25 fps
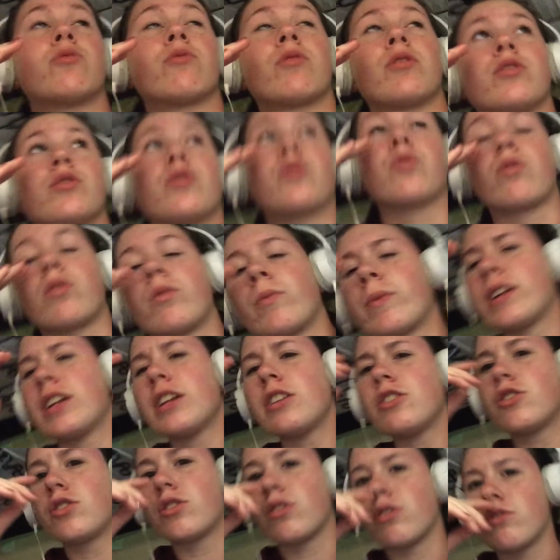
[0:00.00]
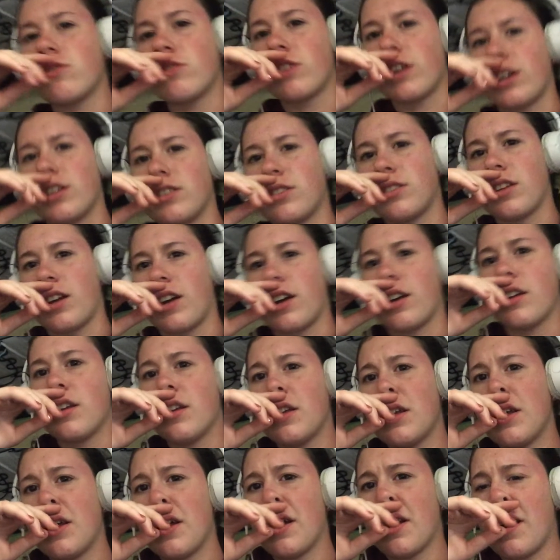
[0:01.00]
to our door. We didn't show you guys yet,
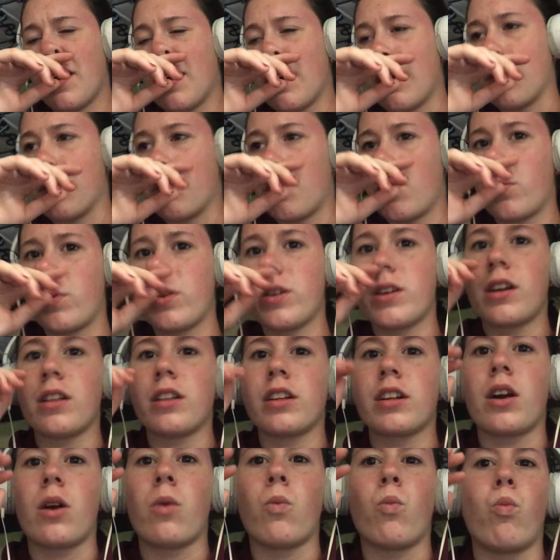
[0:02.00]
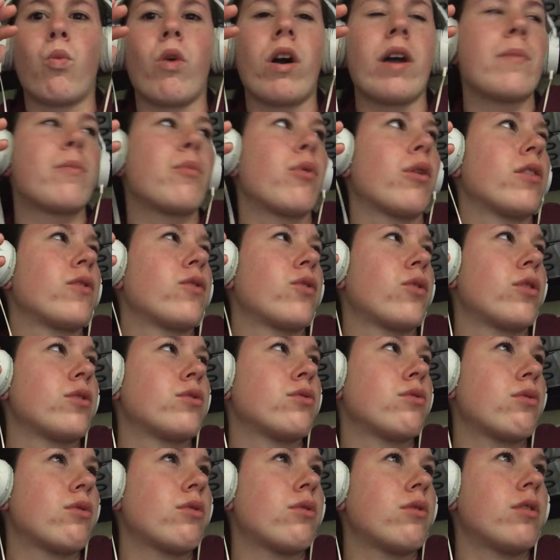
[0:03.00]
um, but we got like a whiteboard for our
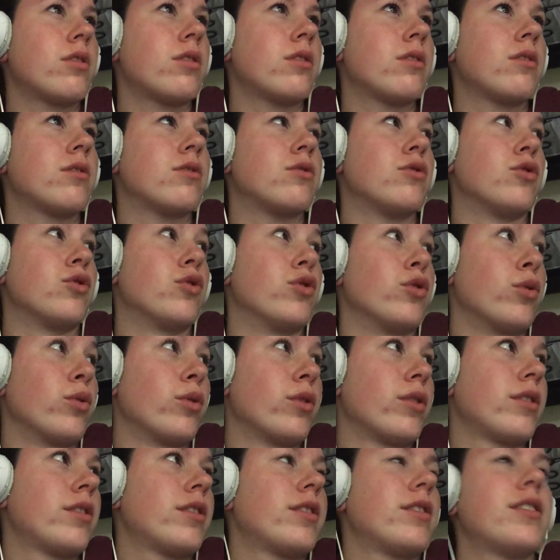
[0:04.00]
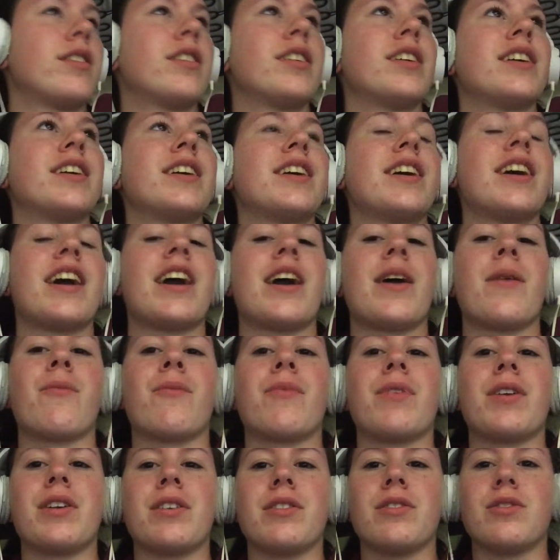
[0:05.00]
door, door,
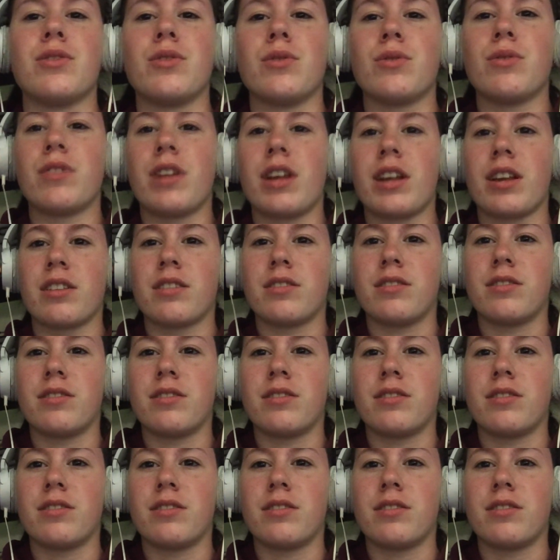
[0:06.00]
and we do like